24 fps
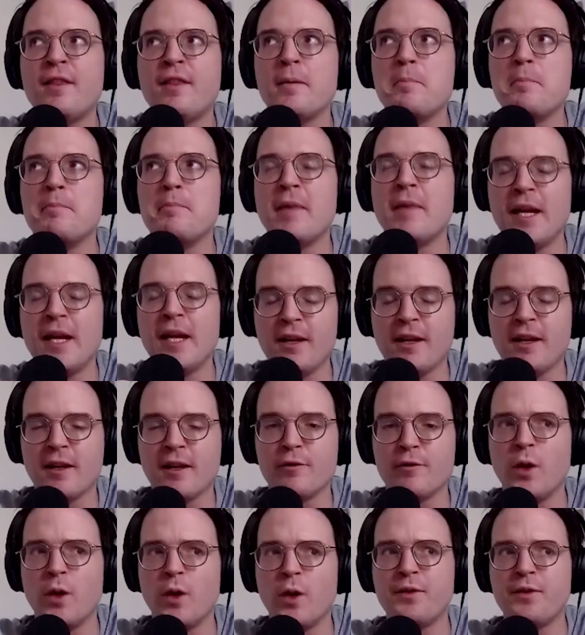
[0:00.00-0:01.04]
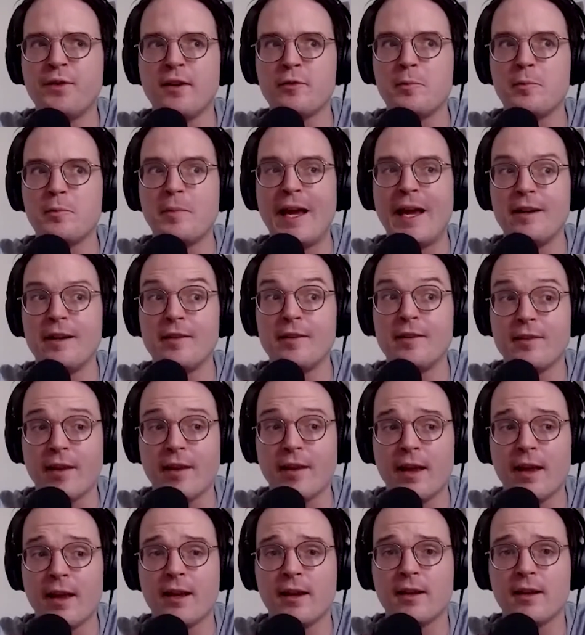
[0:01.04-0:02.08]
the meaning of what this man is
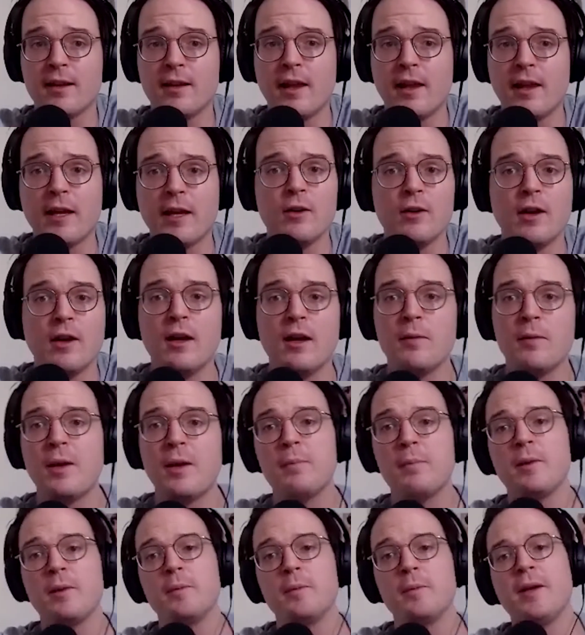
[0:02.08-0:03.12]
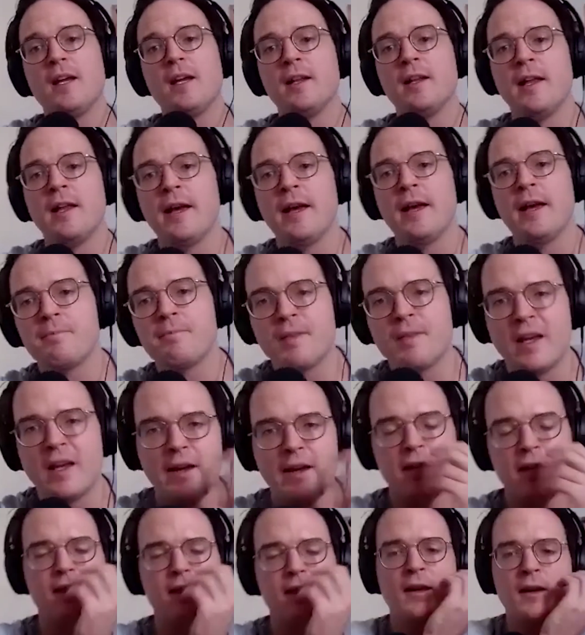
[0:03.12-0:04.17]
saying. Like, you'd hear people being like,
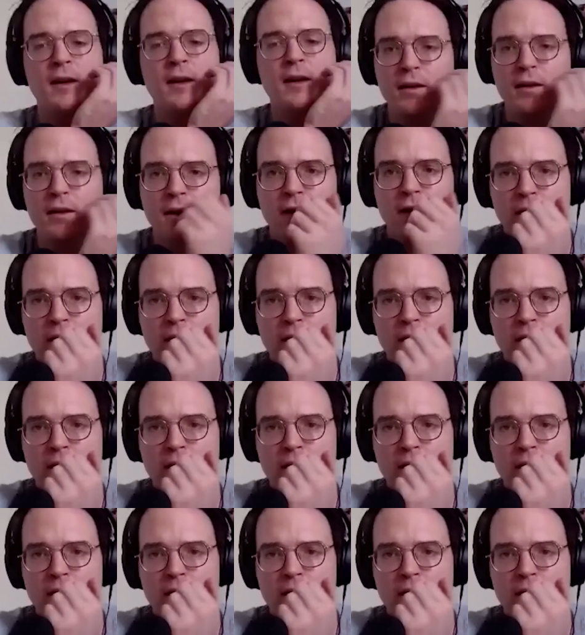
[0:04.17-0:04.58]
I think